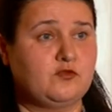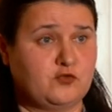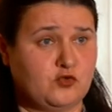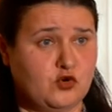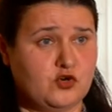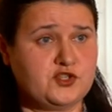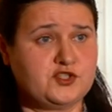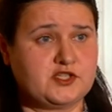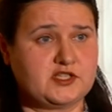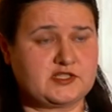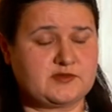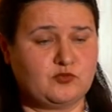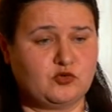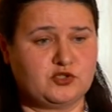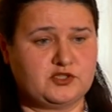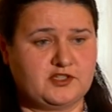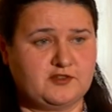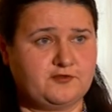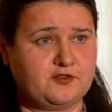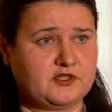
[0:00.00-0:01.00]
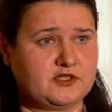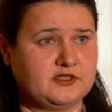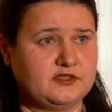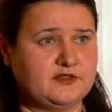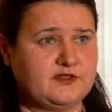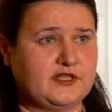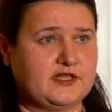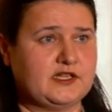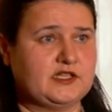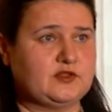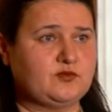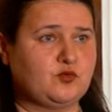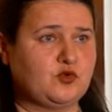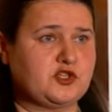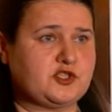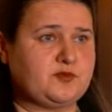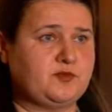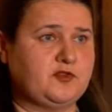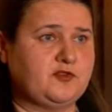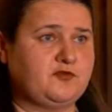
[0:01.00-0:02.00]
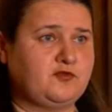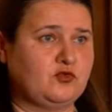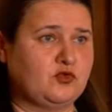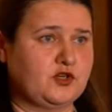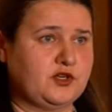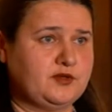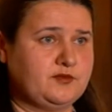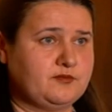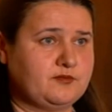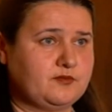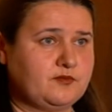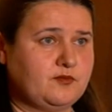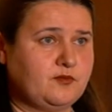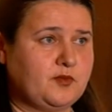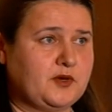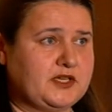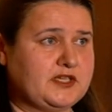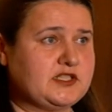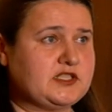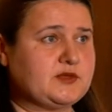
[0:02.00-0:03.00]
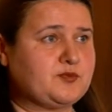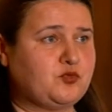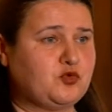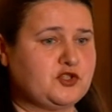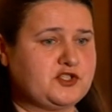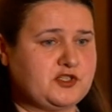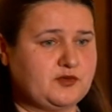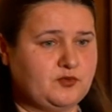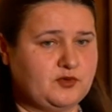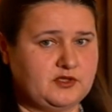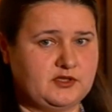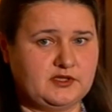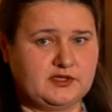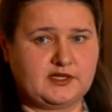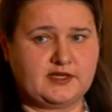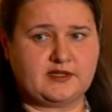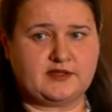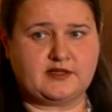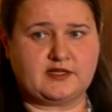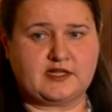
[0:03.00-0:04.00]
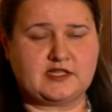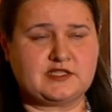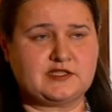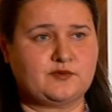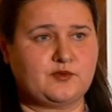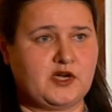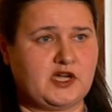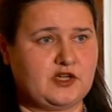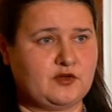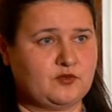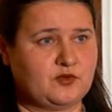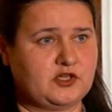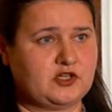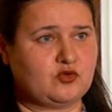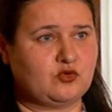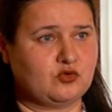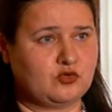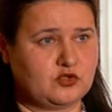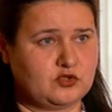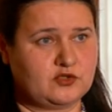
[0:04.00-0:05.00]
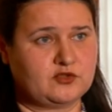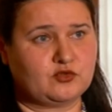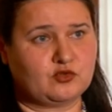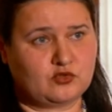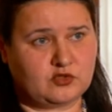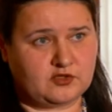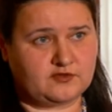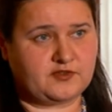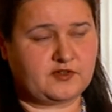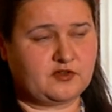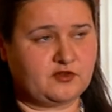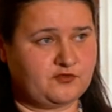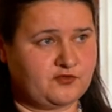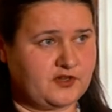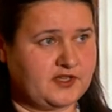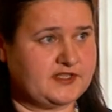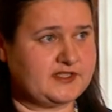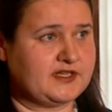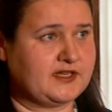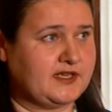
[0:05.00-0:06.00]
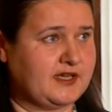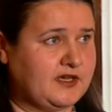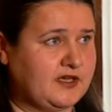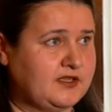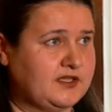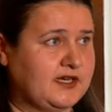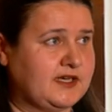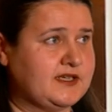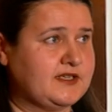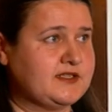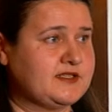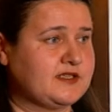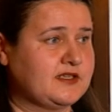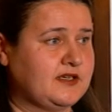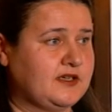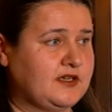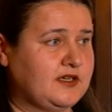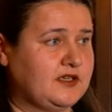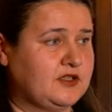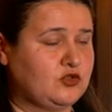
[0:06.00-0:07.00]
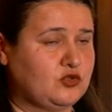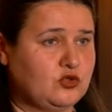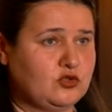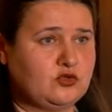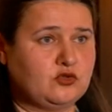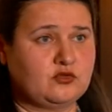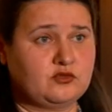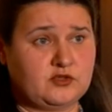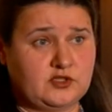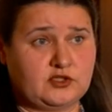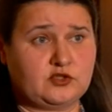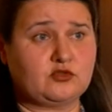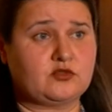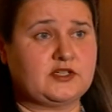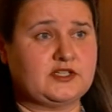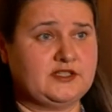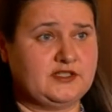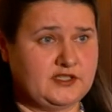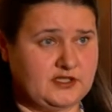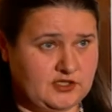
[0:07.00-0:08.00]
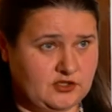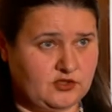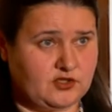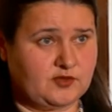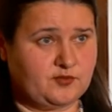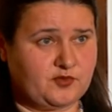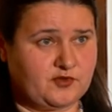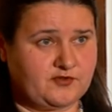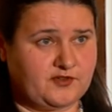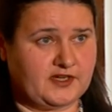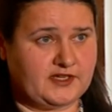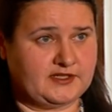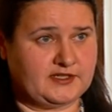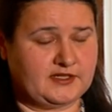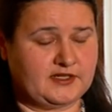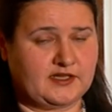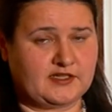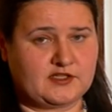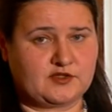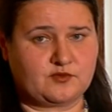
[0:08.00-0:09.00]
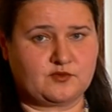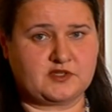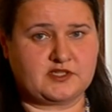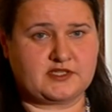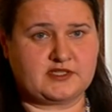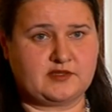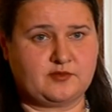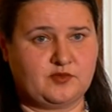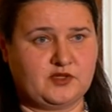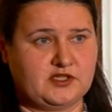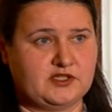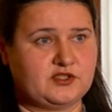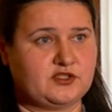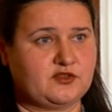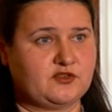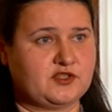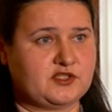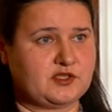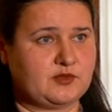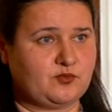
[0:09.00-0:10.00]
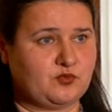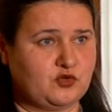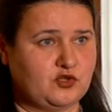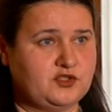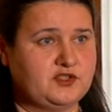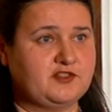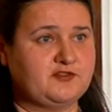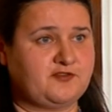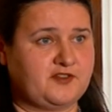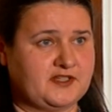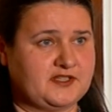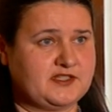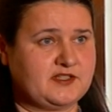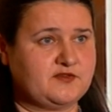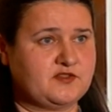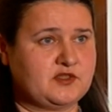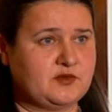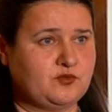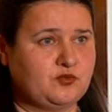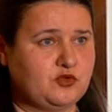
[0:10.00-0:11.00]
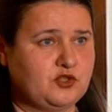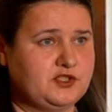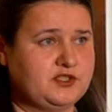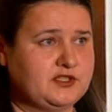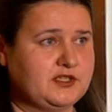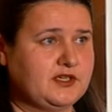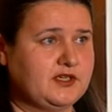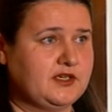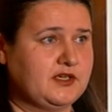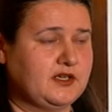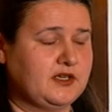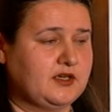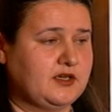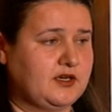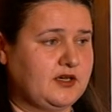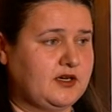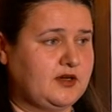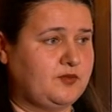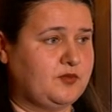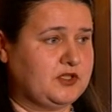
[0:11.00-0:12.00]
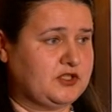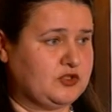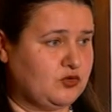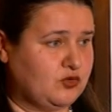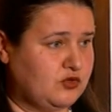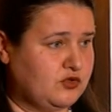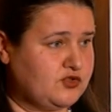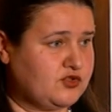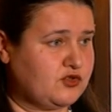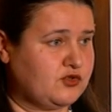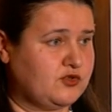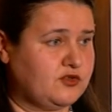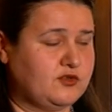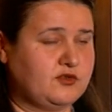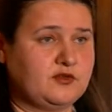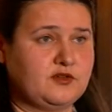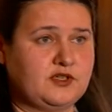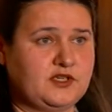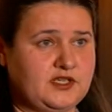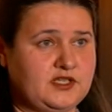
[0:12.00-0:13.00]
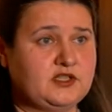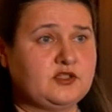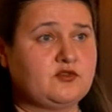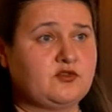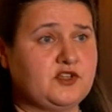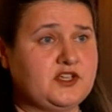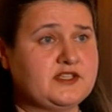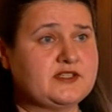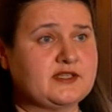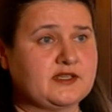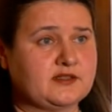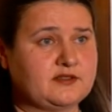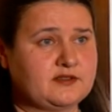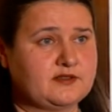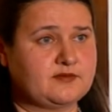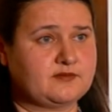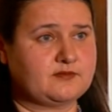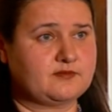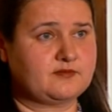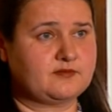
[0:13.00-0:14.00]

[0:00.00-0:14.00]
Of course, it's more difficult than it was before, but it's possible, and that's why we call on all of our friends and allies not only to continue providing us with the military support, defensive support, uh, but also increase it.